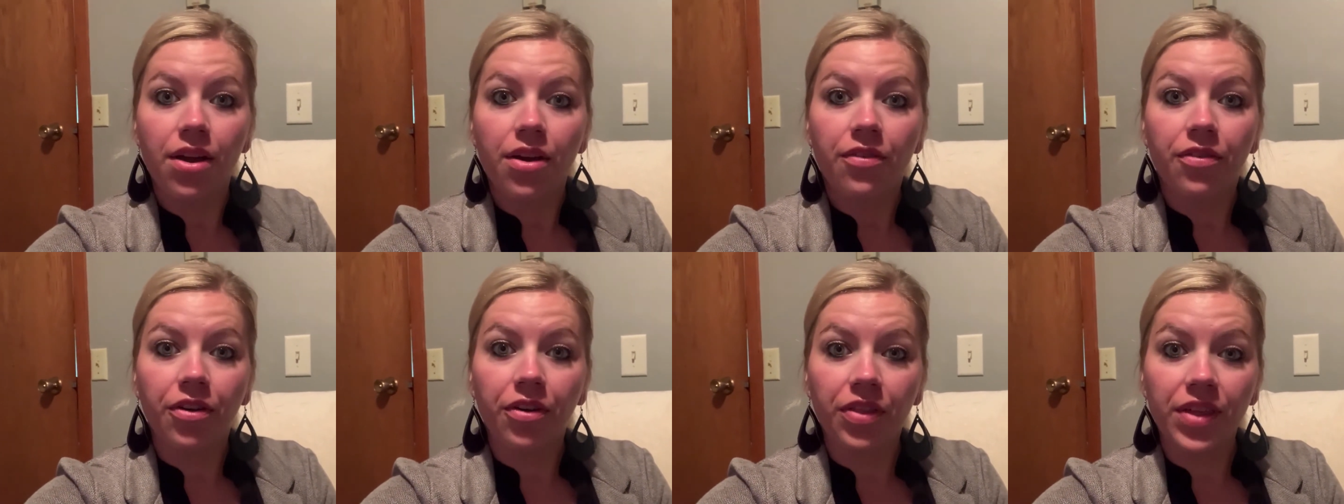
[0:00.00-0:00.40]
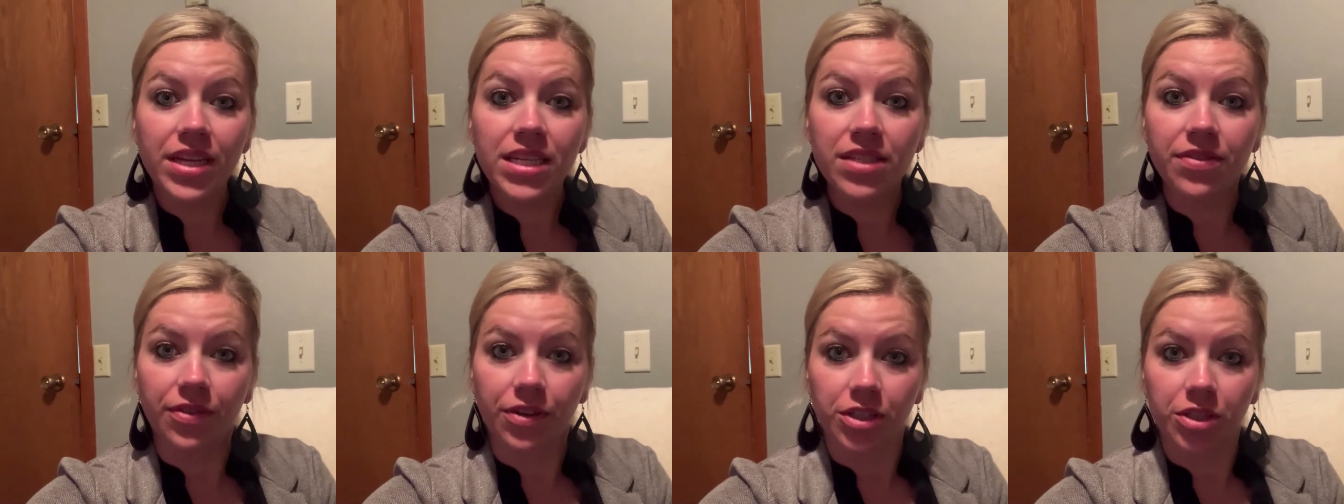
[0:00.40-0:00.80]
for
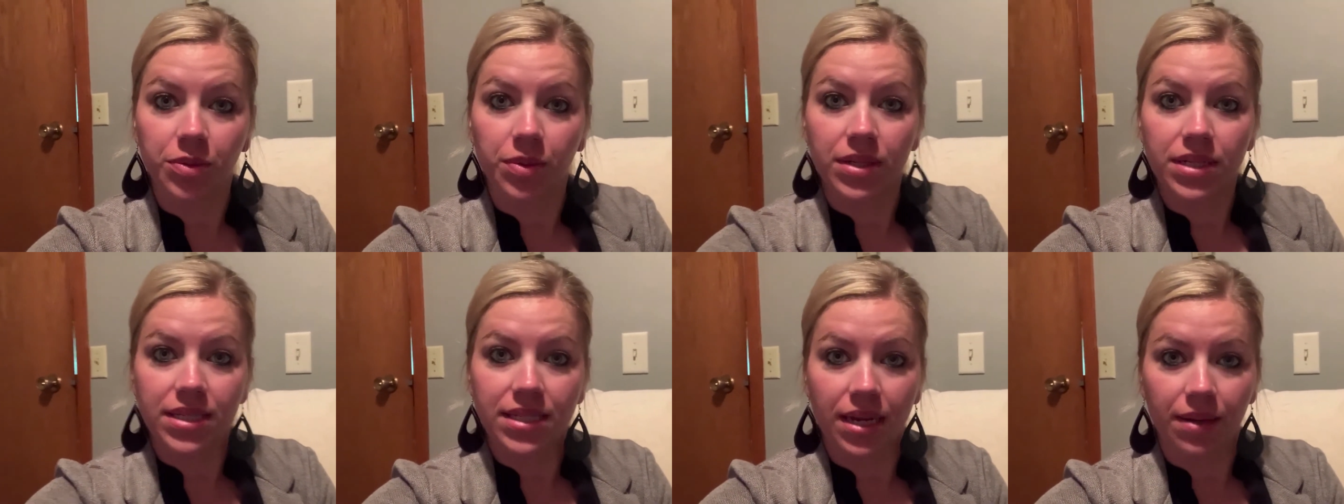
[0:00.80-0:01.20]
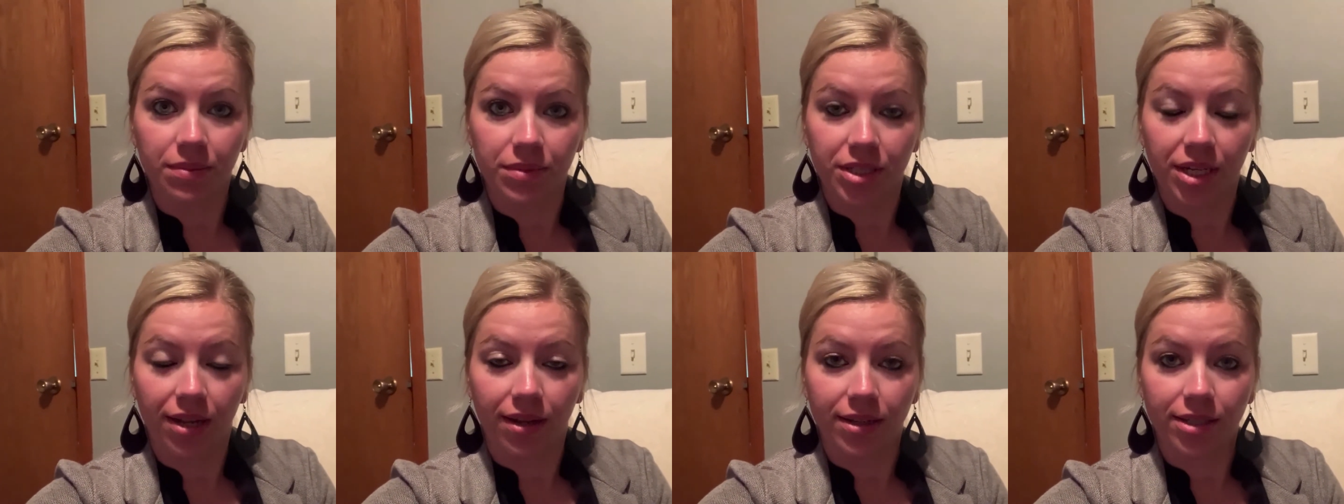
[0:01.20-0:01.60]
this virtual
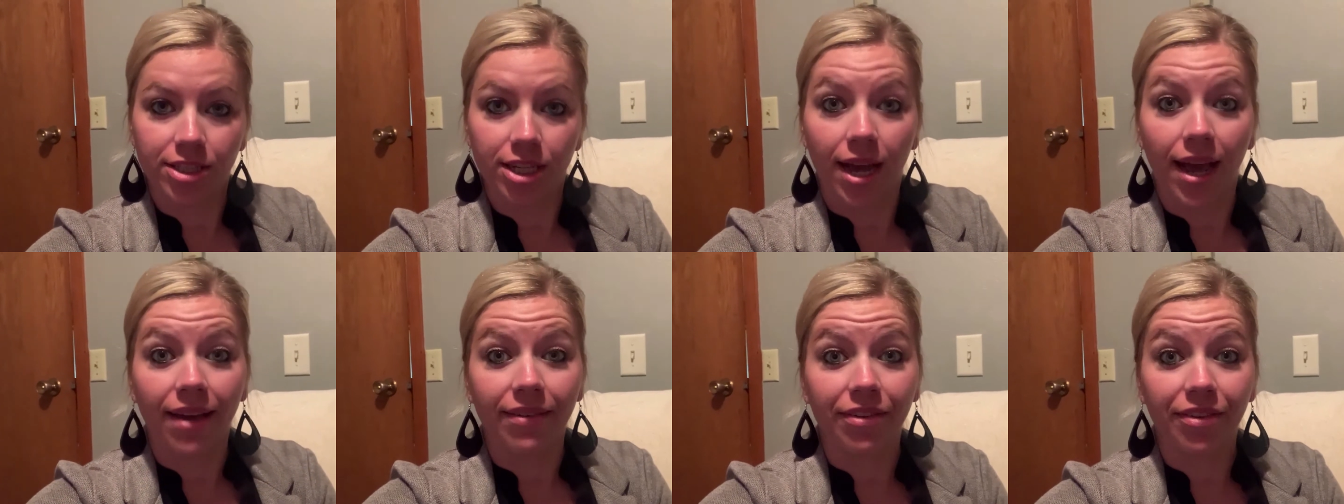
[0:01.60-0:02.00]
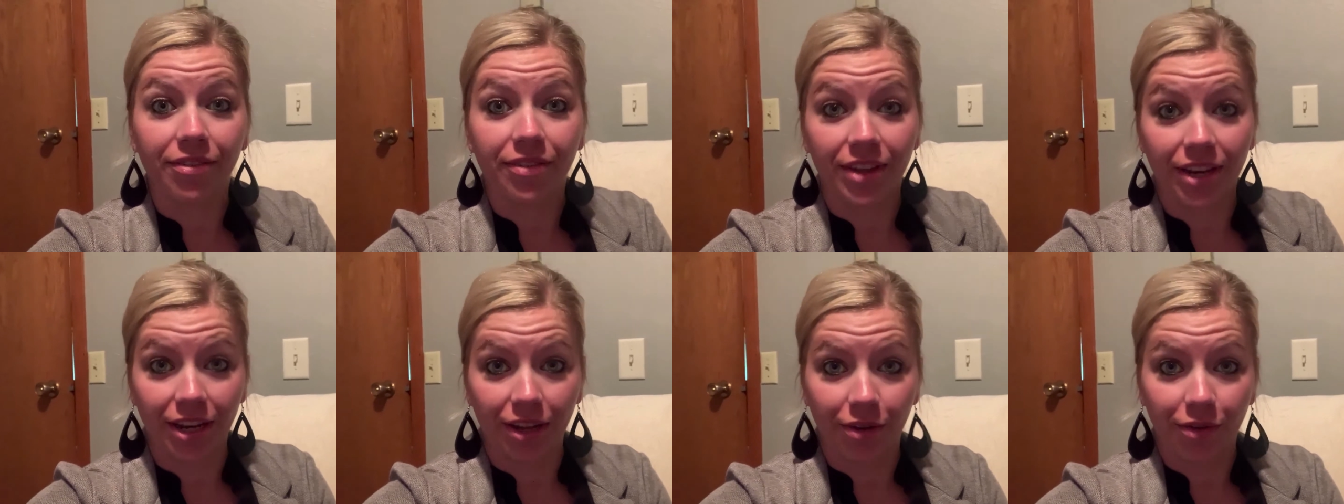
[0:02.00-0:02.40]
STEM challenge, I have a
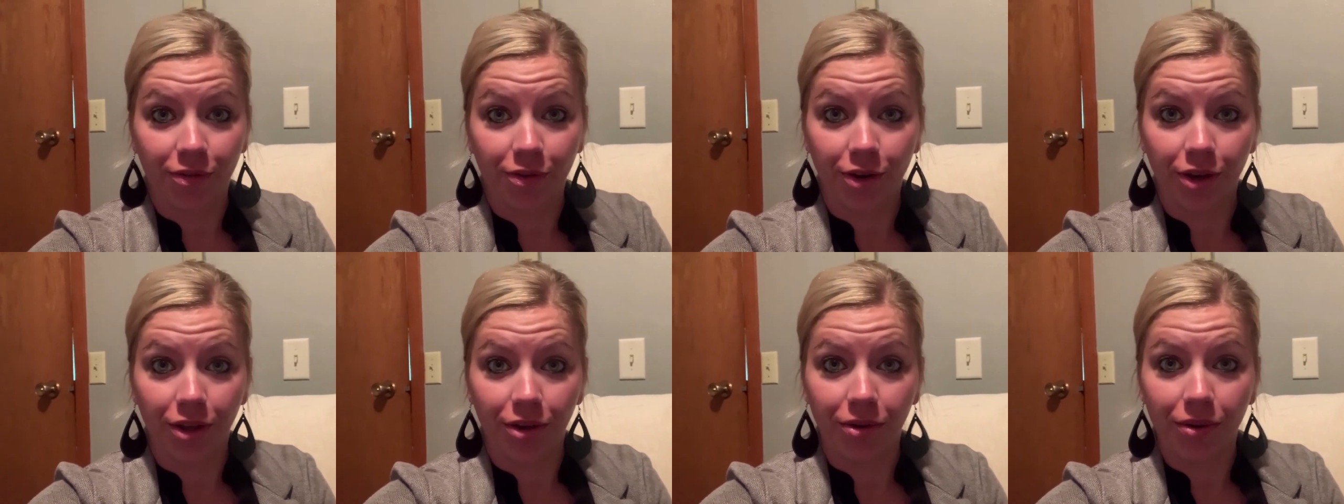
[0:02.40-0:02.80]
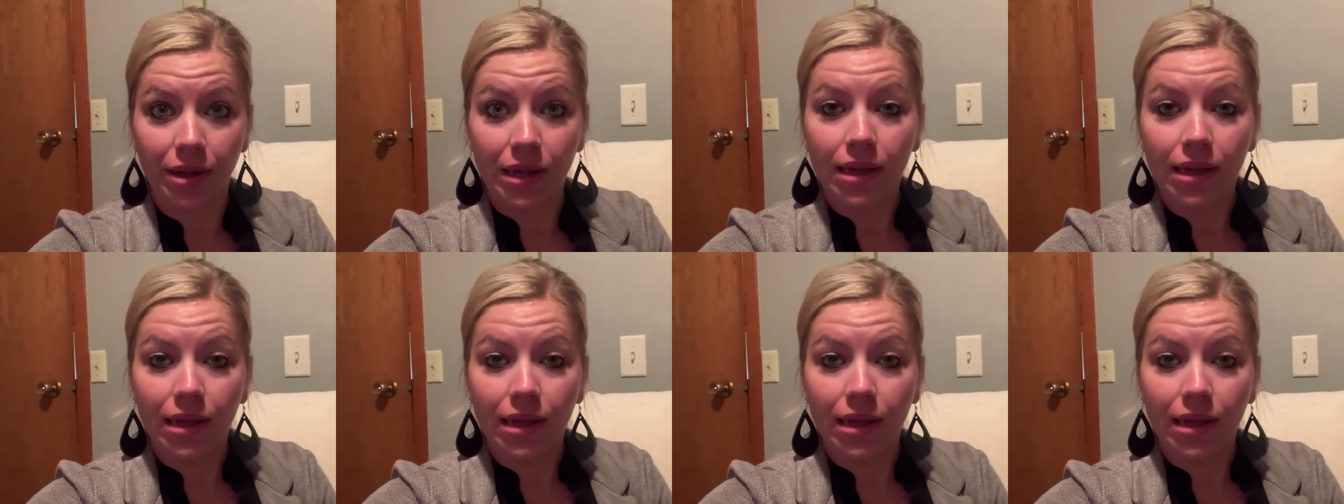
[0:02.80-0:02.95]
video for you.